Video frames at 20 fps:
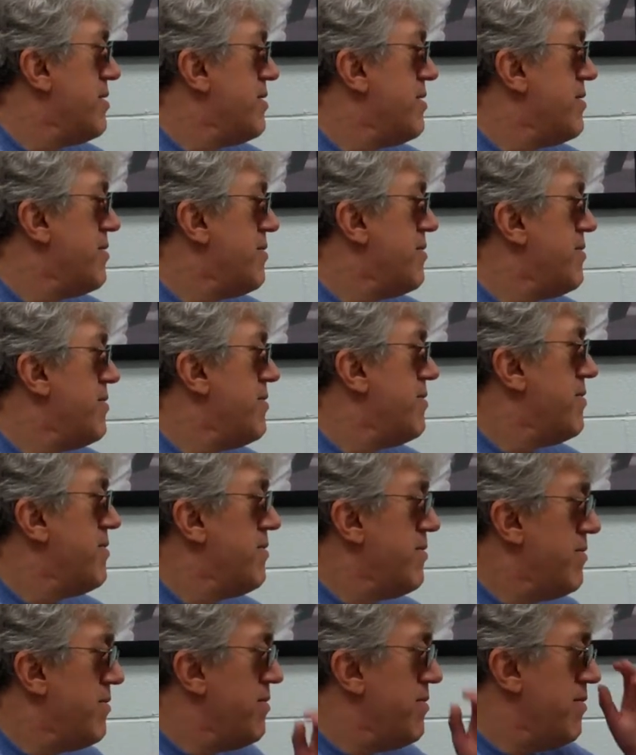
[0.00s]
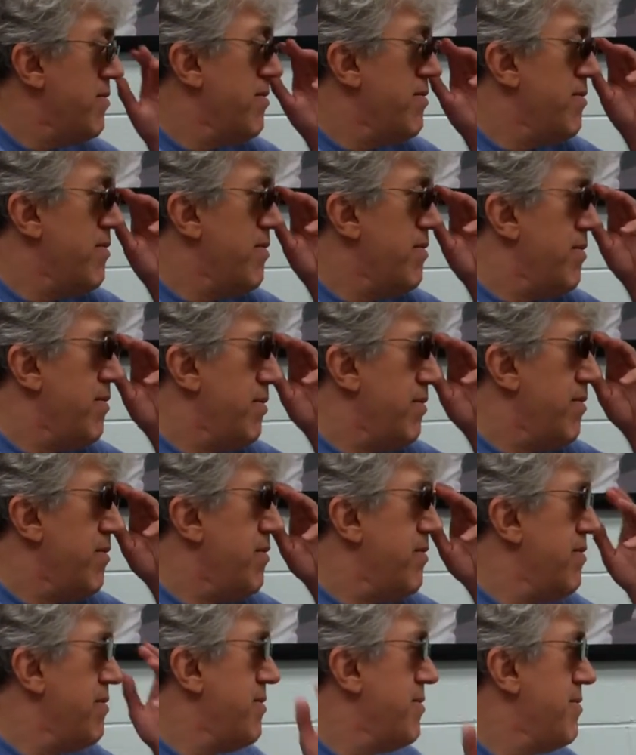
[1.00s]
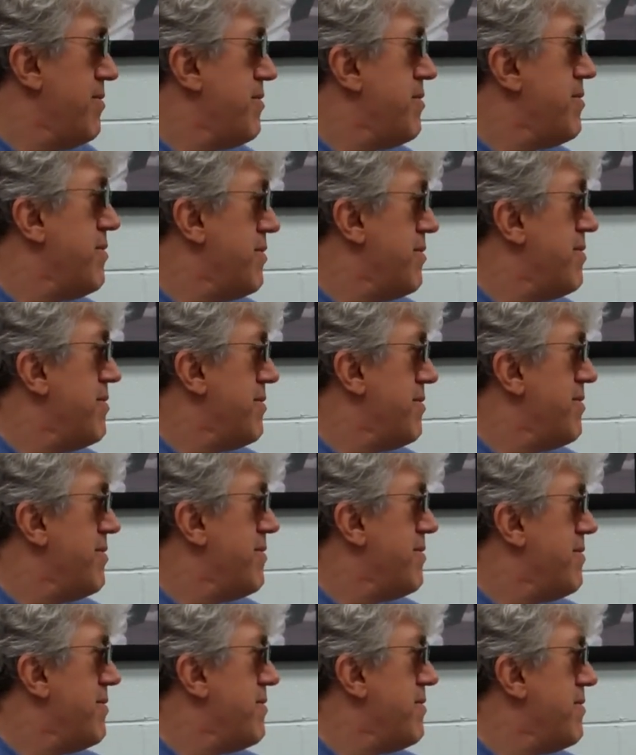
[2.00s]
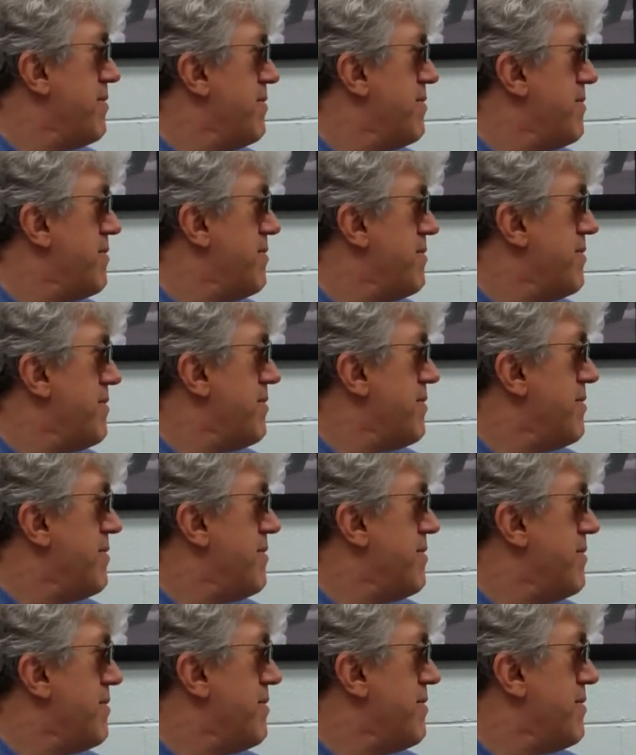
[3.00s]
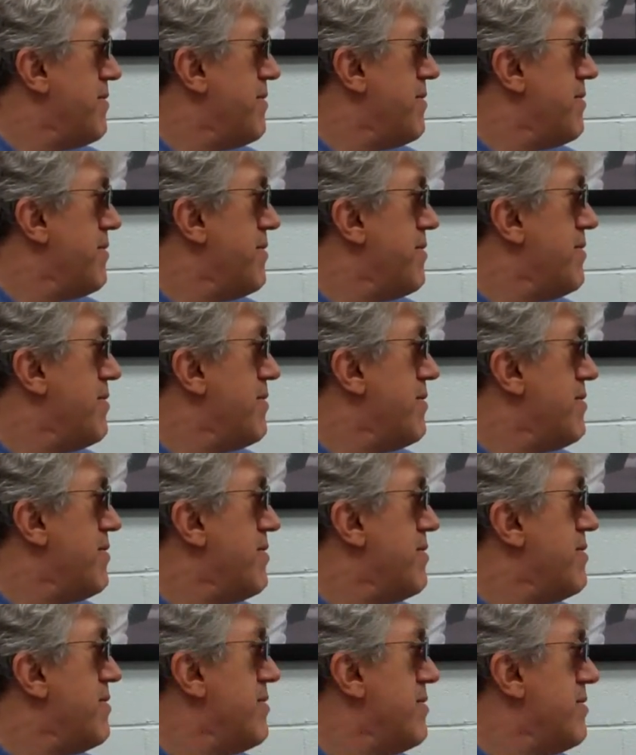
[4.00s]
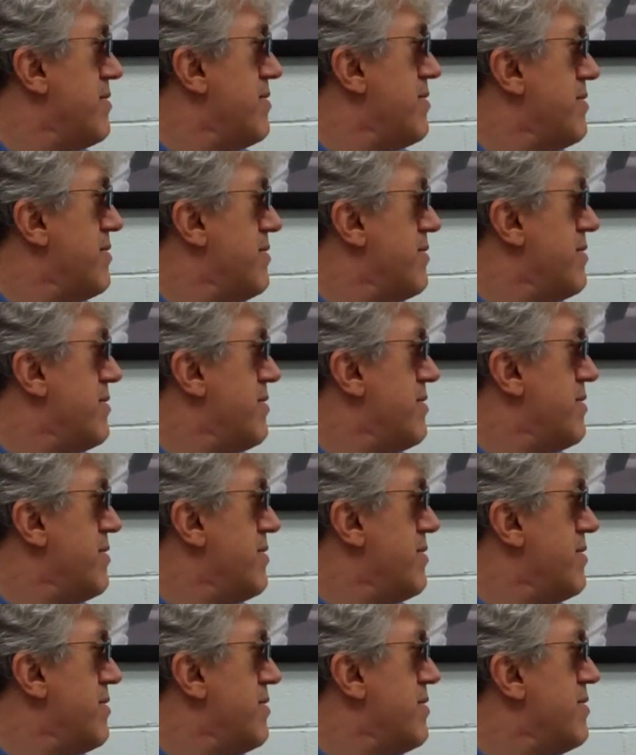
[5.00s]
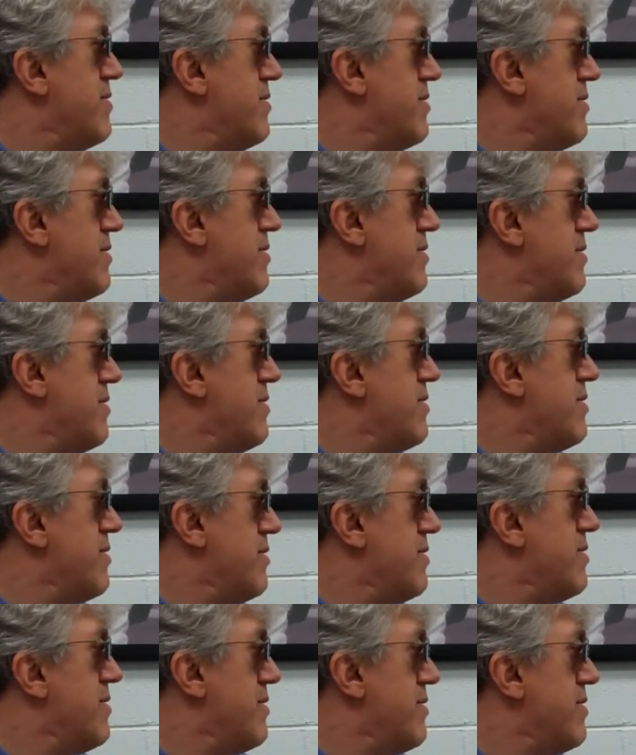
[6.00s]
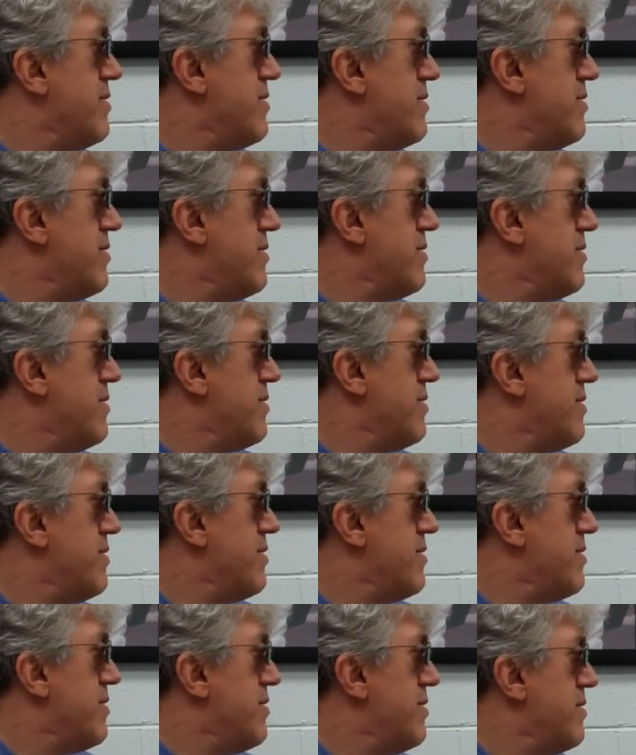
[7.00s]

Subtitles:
No words are spoken by the person on screen.